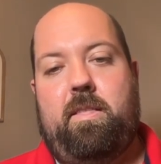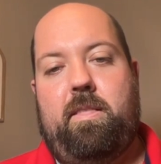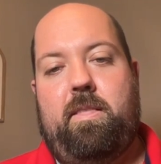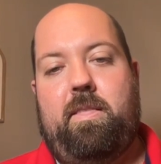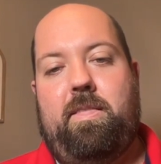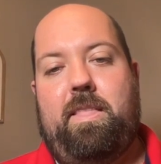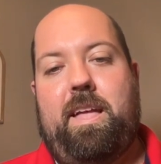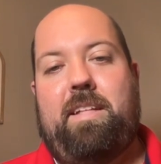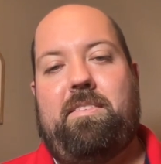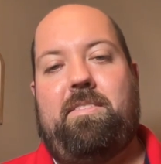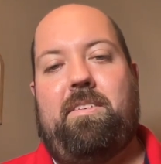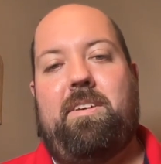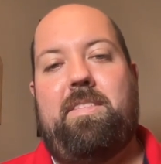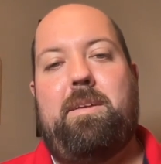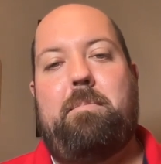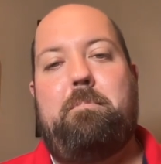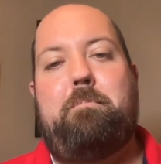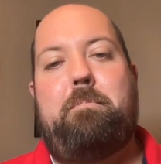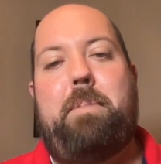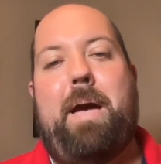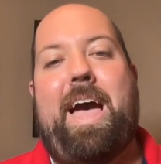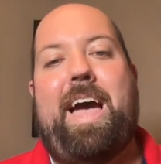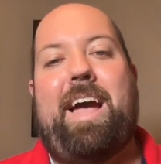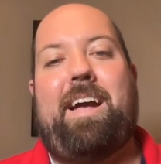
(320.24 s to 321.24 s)
That's on the
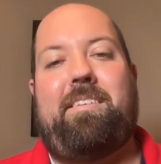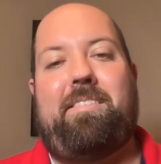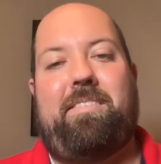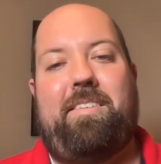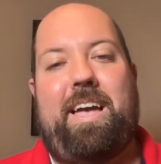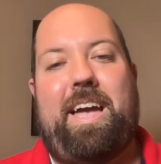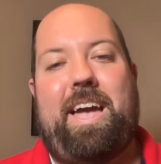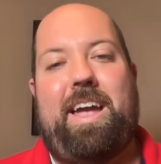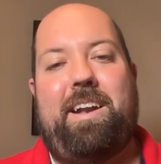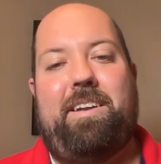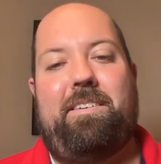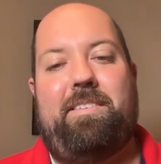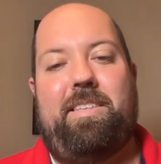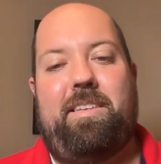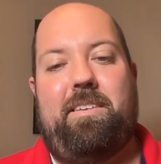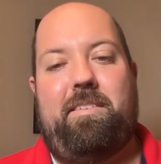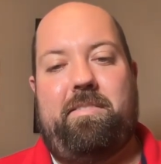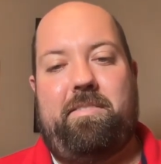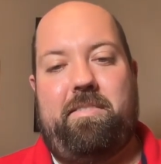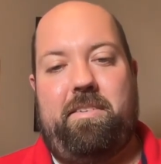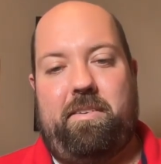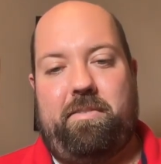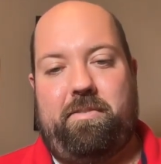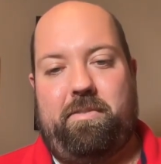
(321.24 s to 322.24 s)
back side of this
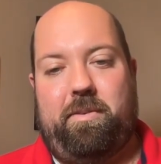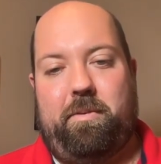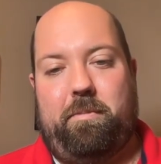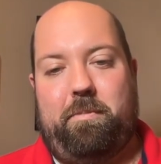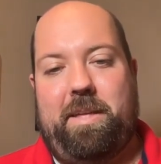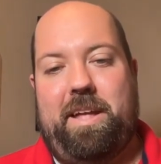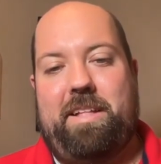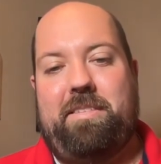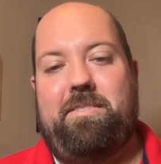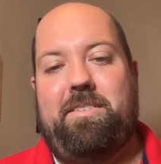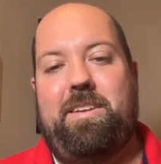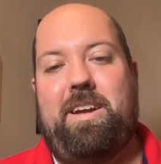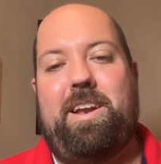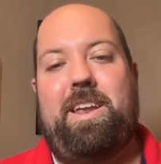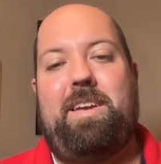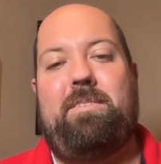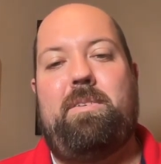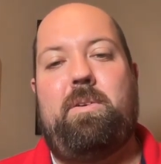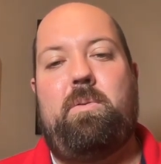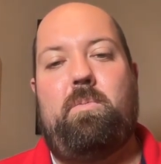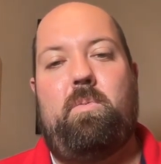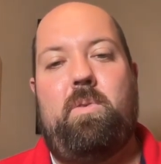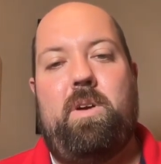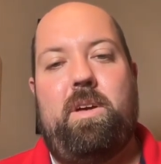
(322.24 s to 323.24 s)
system. That's not
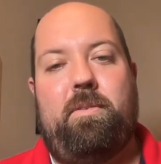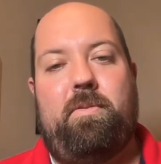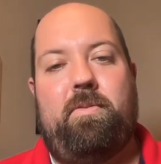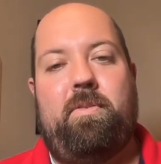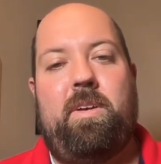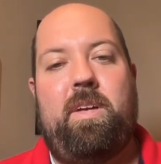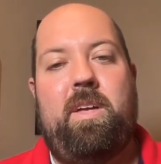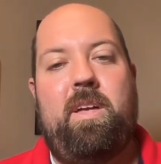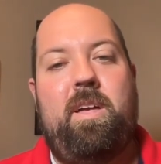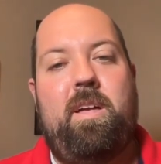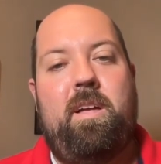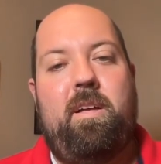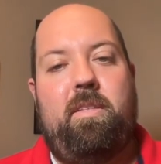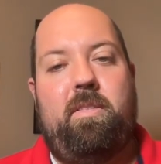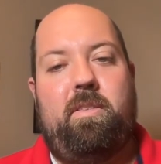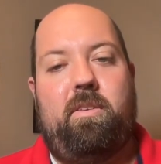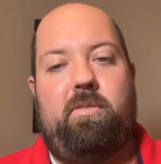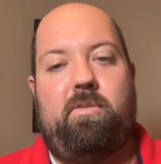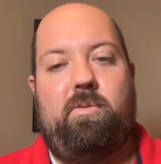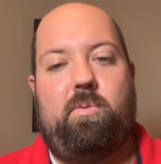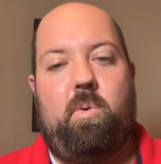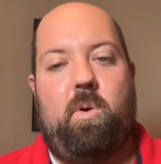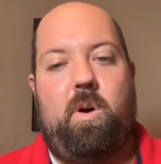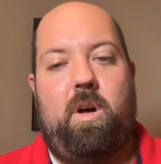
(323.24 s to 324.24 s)
even with the
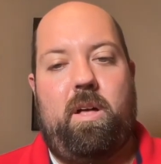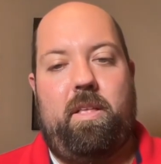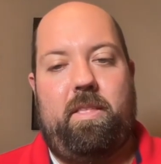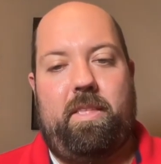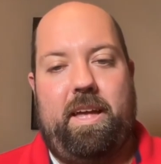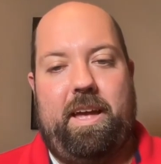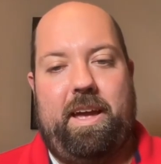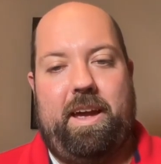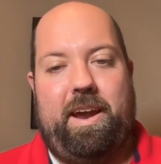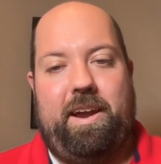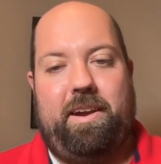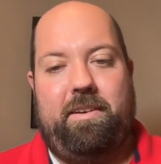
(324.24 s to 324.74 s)
squall line.